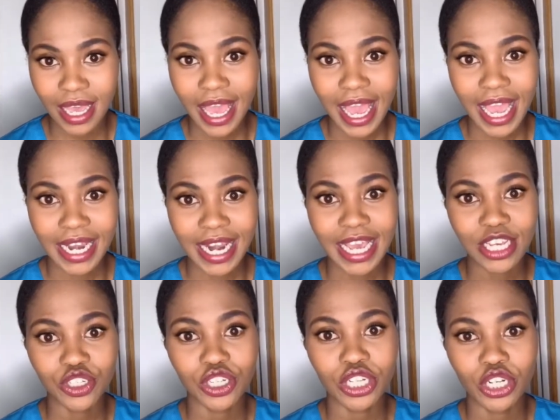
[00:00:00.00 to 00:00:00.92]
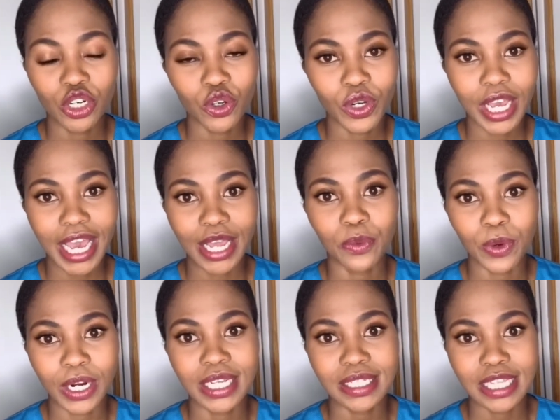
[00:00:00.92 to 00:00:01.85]
and actually look at what
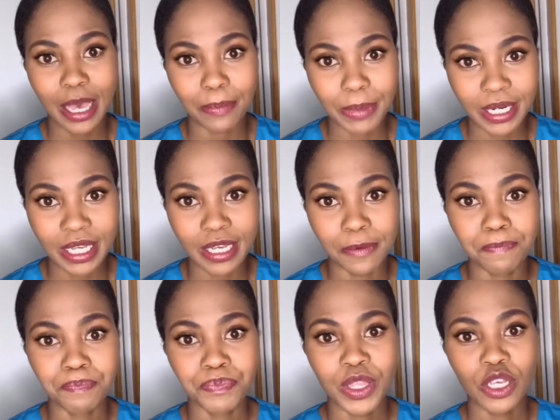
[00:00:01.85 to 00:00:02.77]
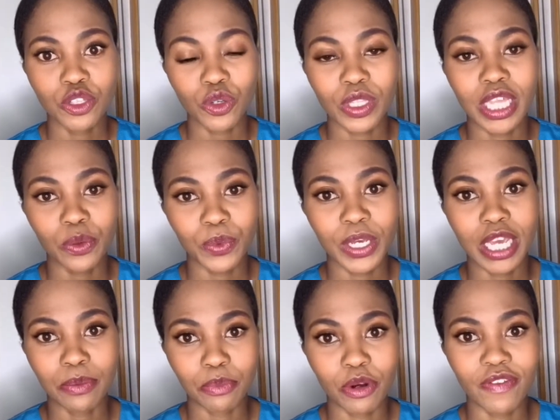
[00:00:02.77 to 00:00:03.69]
is happening so that we can
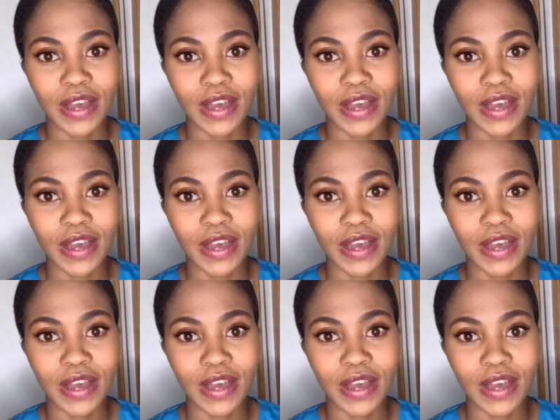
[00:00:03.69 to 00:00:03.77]
provide